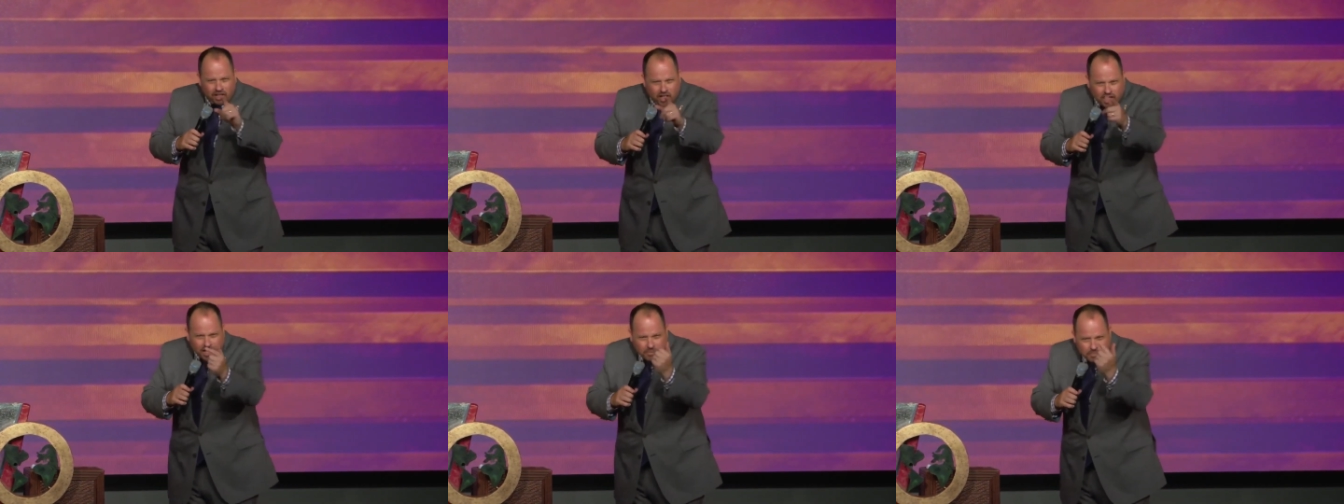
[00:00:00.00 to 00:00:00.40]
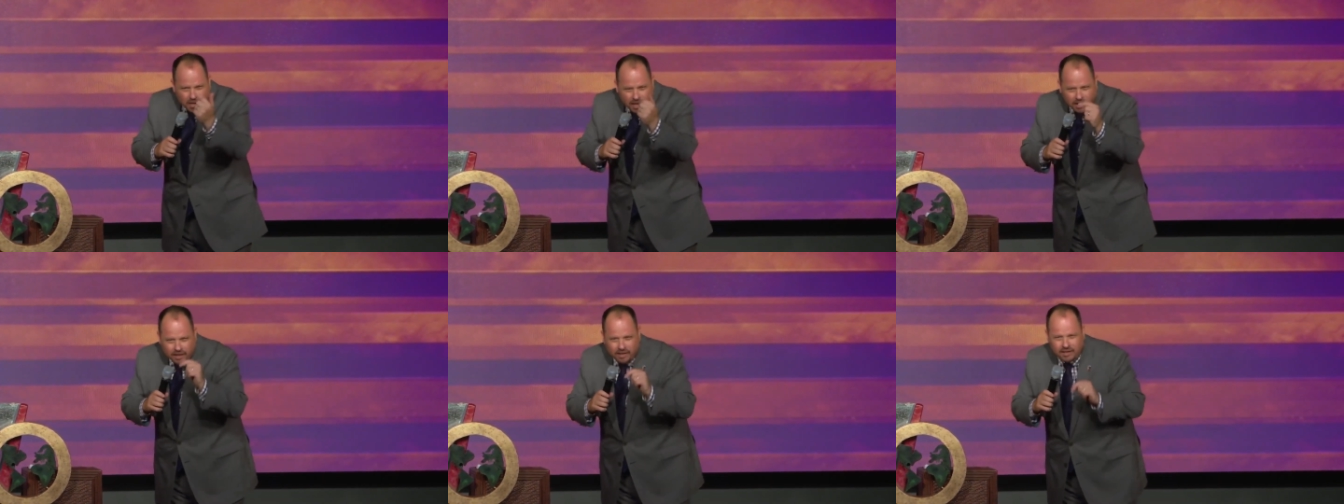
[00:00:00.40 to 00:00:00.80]
Look at
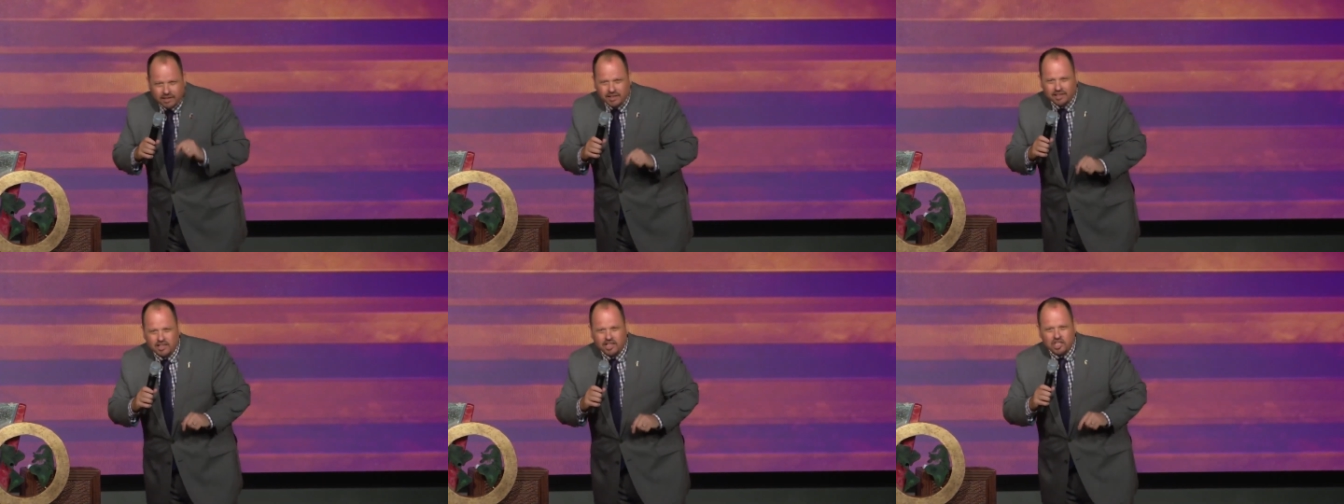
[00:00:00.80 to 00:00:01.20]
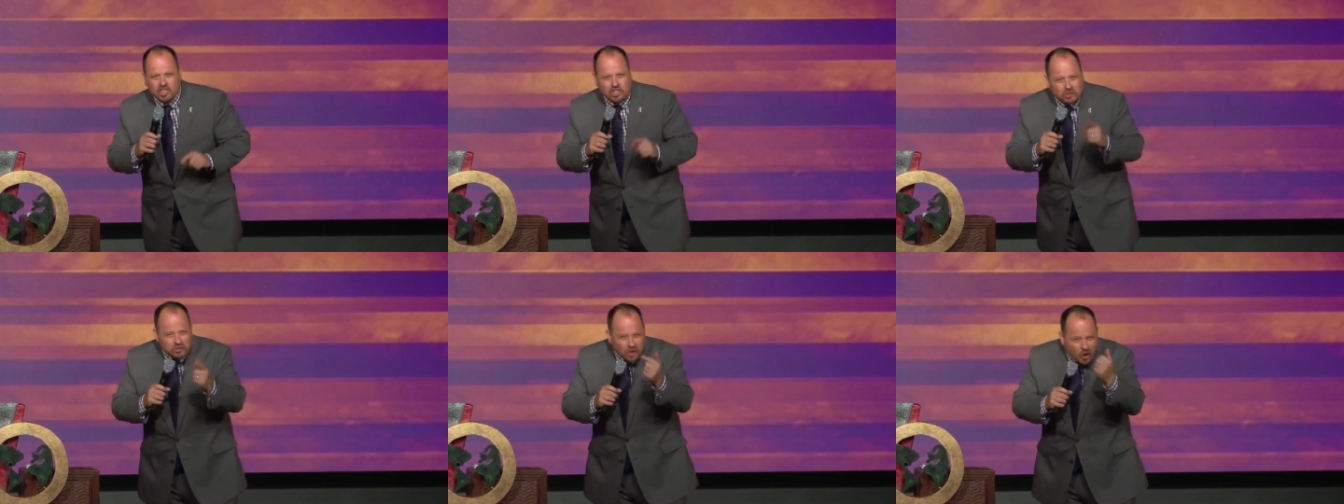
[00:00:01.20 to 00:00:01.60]
me.
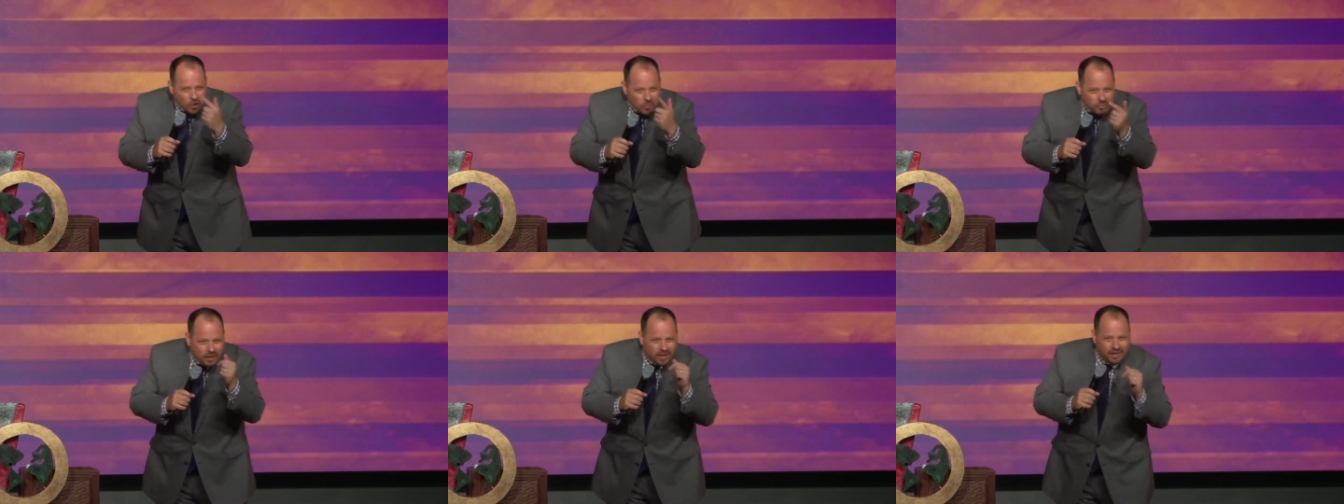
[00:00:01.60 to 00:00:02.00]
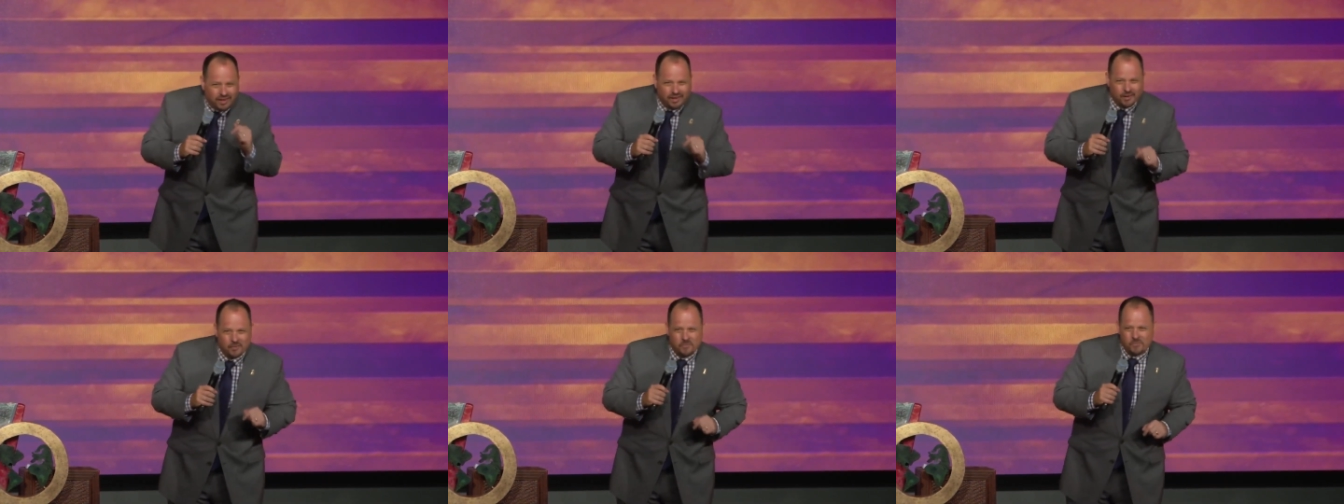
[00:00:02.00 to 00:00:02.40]
You know me.